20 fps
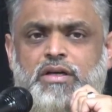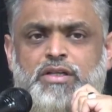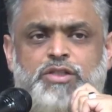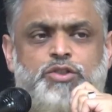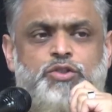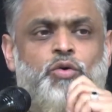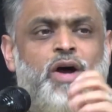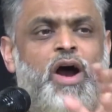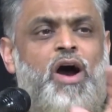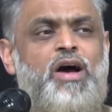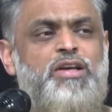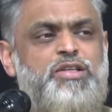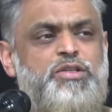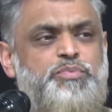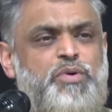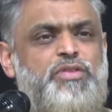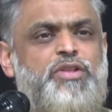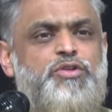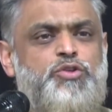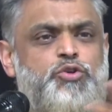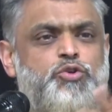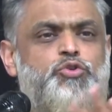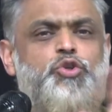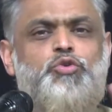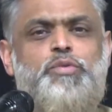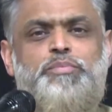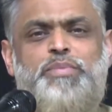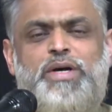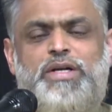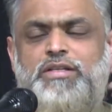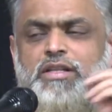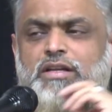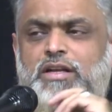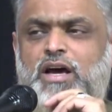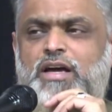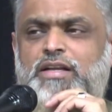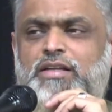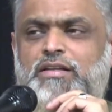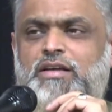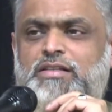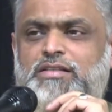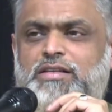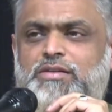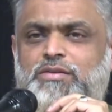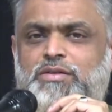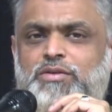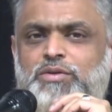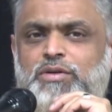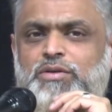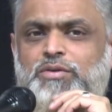So I asked brothers who knew him better than I did, I said,